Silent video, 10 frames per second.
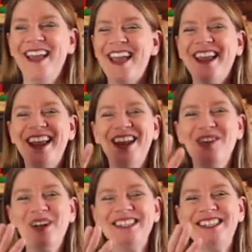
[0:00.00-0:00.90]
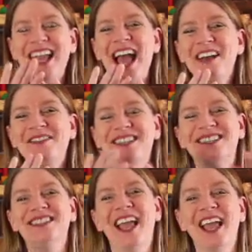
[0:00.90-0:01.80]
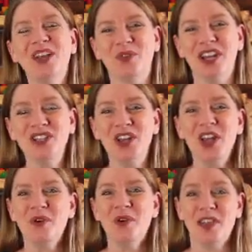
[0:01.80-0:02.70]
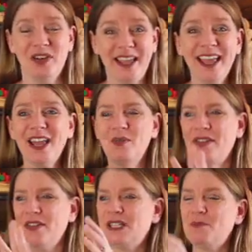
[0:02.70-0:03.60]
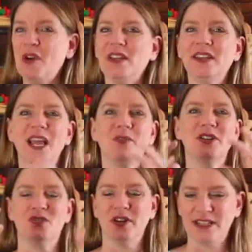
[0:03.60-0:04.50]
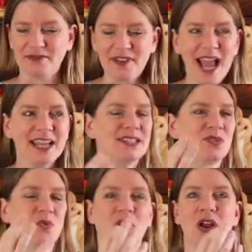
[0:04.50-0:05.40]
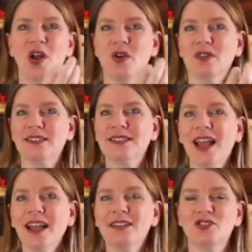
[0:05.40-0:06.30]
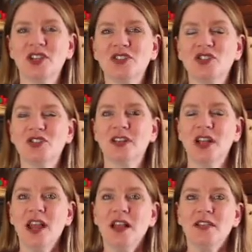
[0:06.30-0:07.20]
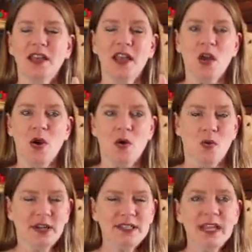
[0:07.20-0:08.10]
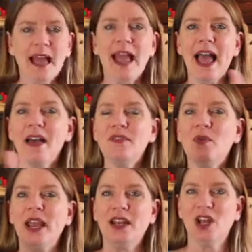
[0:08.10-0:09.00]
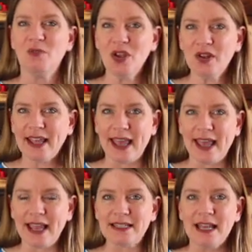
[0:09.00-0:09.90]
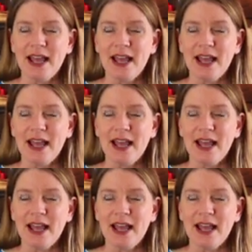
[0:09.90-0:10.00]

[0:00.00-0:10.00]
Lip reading: And once they have this language, whether it's spoken language or a device or signs or gestures, that once they have a way to communicate,